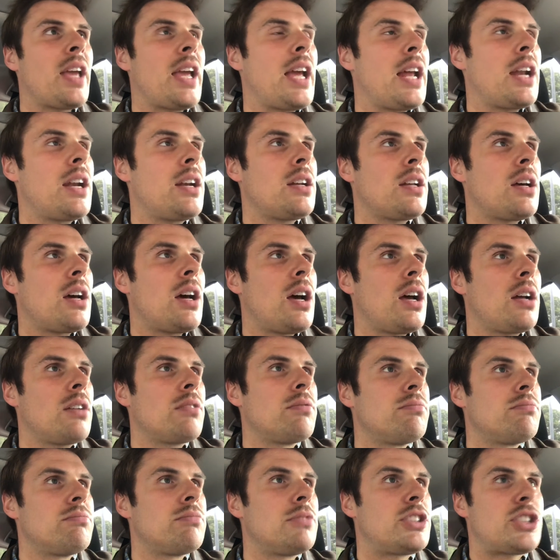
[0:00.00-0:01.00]
and
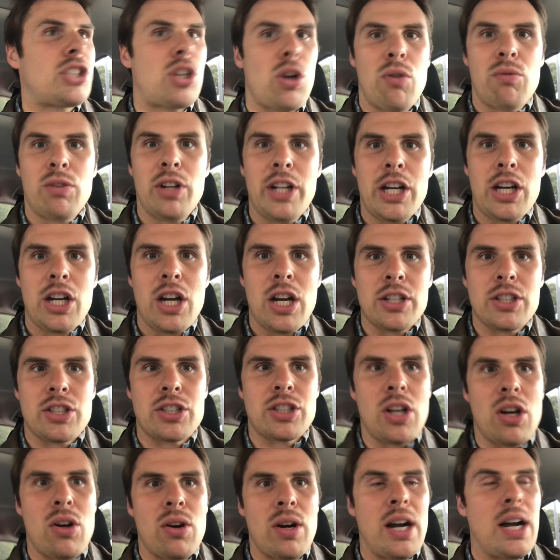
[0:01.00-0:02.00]
it's going really good.
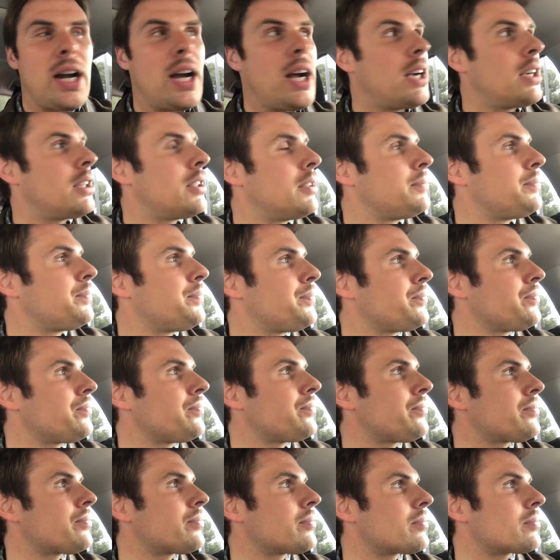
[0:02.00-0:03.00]
So
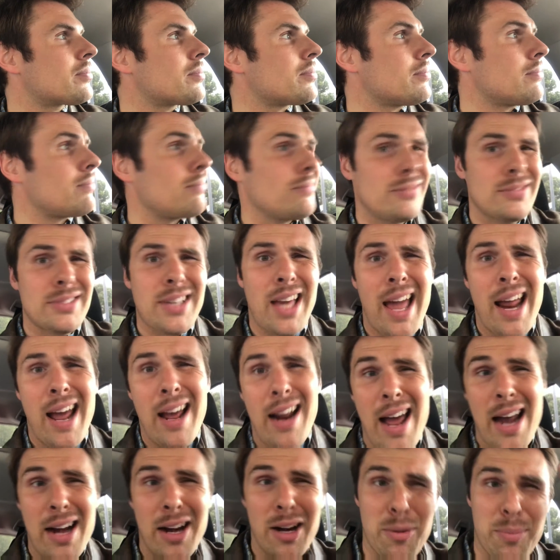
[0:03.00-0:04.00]

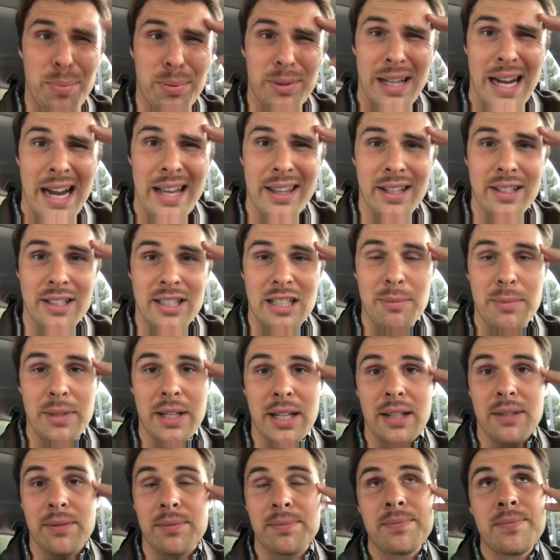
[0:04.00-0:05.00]
how to apply this? I
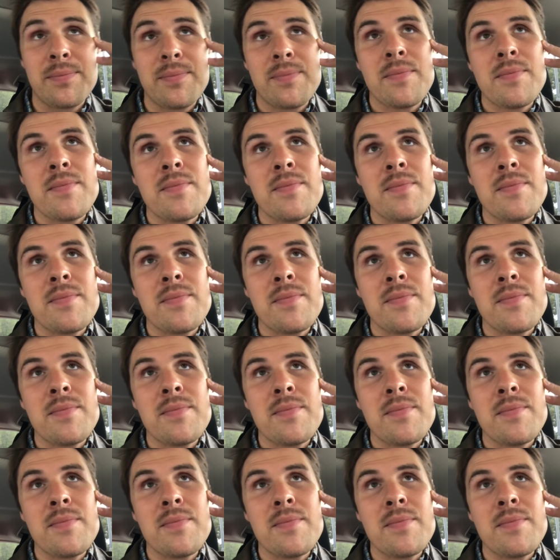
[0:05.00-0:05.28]
mean,